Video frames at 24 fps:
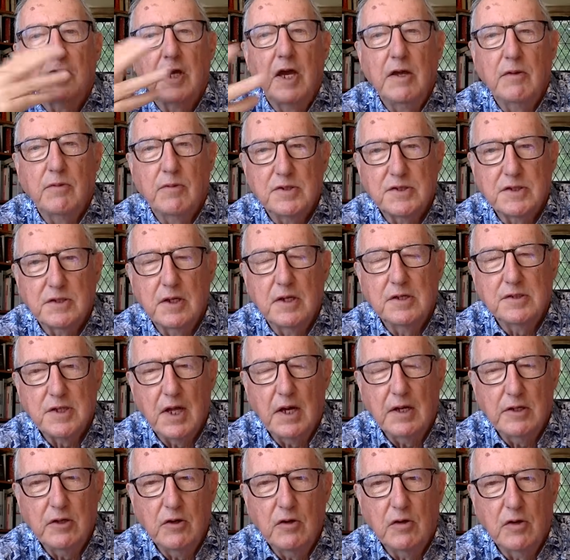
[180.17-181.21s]
Keith, is
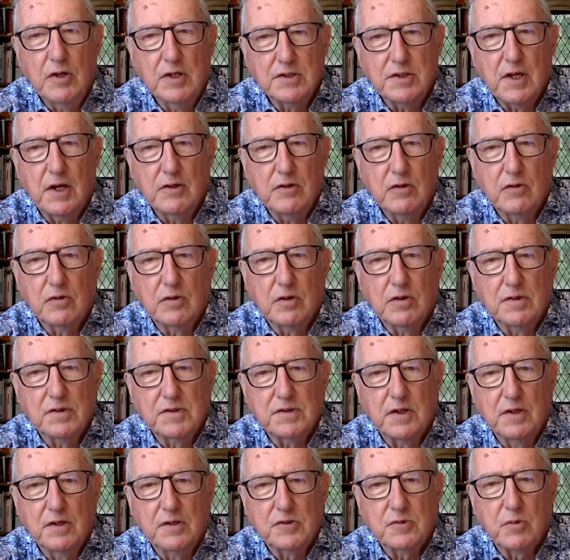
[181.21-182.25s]
that your is that your
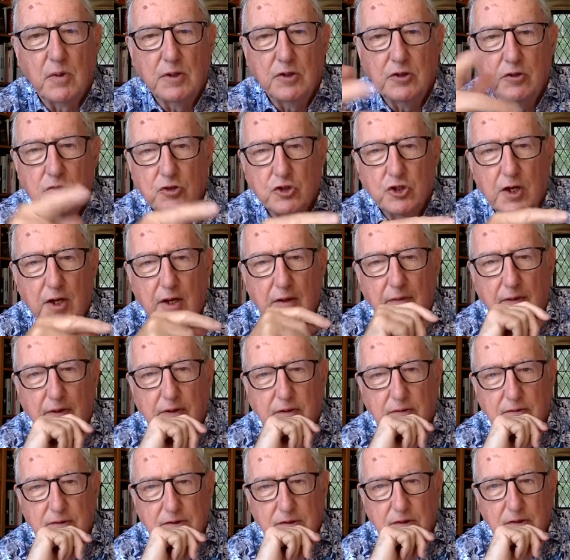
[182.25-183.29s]
concern as well? Do you share that
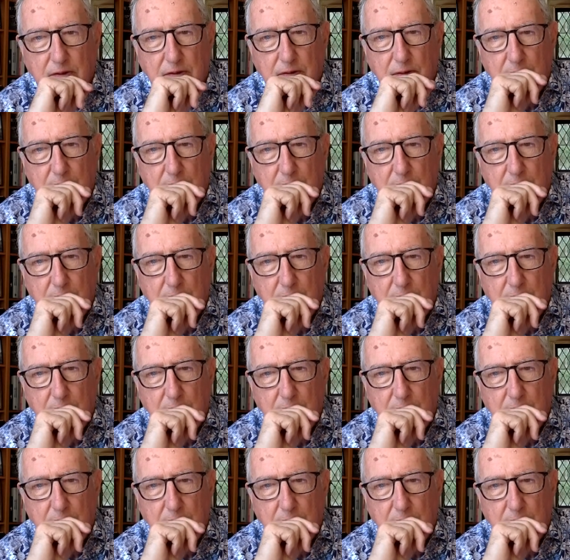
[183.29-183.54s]
concern?